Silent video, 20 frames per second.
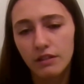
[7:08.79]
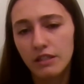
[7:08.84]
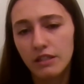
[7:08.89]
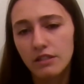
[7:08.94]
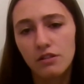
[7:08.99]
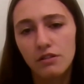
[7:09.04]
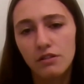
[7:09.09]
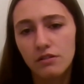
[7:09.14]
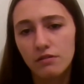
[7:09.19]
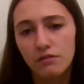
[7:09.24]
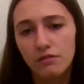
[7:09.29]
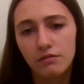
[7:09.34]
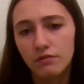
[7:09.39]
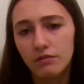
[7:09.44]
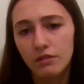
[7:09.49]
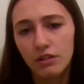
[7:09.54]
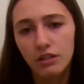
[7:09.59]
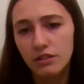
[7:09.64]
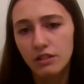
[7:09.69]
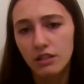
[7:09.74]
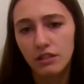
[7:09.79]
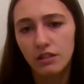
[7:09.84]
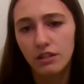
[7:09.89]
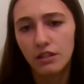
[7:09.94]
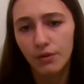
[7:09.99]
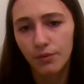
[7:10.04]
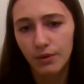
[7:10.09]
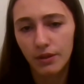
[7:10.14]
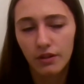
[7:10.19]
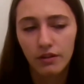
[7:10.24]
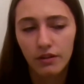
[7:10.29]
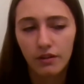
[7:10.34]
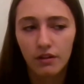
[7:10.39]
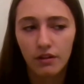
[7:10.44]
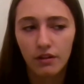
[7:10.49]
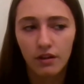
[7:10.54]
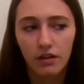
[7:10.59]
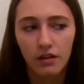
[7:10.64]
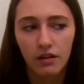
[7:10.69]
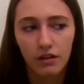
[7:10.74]
Let's just continue with,
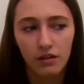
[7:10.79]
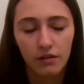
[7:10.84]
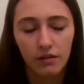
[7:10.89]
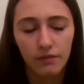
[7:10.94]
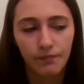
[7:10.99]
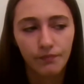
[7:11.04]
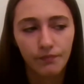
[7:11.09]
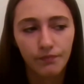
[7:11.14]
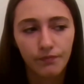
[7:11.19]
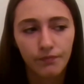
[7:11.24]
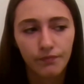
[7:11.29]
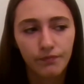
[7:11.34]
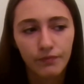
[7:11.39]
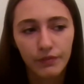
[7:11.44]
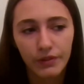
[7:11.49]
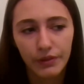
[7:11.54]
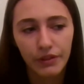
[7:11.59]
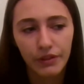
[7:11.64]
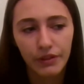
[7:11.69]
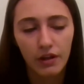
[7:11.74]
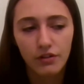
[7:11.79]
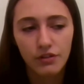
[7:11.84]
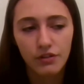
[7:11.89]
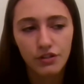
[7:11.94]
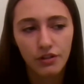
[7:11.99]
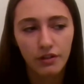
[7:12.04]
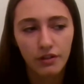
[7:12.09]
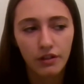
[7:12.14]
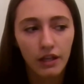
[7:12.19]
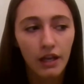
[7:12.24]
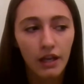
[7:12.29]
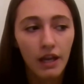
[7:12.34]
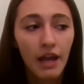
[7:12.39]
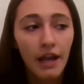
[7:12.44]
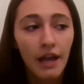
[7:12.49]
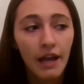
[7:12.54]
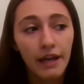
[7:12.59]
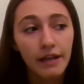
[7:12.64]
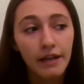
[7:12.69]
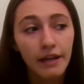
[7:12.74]
uh, with our journey.
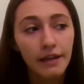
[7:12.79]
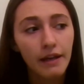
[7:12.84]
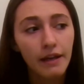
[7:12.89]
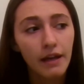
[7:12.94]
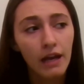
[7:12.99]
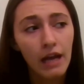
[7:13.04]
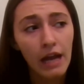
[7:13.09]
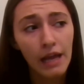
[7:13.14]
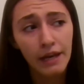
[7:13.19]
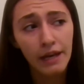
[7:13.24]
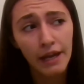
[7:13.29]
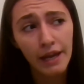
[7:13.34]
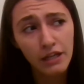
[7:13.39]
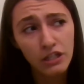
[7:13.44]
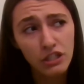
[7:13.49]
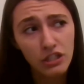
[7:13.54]
And I, and I